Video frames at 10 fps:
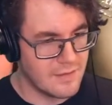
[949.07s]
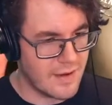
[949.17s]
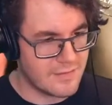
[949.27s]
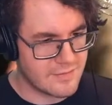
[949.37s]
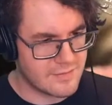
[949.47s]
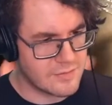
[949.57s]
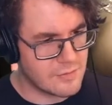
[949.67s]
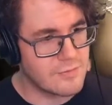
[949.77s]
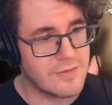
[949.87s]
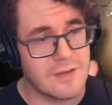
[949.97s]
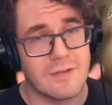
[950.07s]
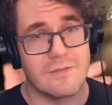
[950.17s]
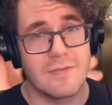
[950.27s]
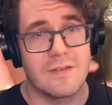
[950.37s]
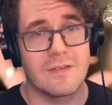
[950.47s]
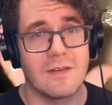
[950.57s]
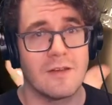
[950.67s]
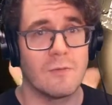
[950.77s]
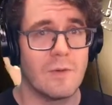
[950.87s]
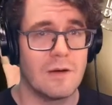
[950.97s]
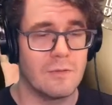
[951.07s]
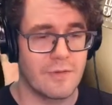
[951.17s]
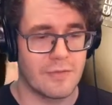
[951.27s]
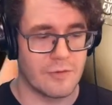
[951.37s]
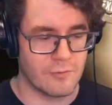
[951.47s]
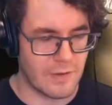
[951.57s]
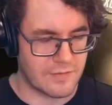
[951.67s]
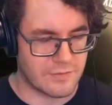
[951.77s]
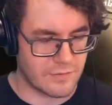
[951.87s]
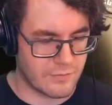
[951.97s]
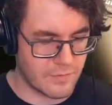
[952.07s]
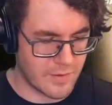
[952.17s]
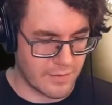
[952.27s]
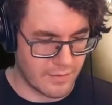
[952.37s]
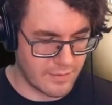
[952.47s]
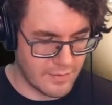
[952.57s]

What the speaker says: I just don't think it fits in well with the rest of what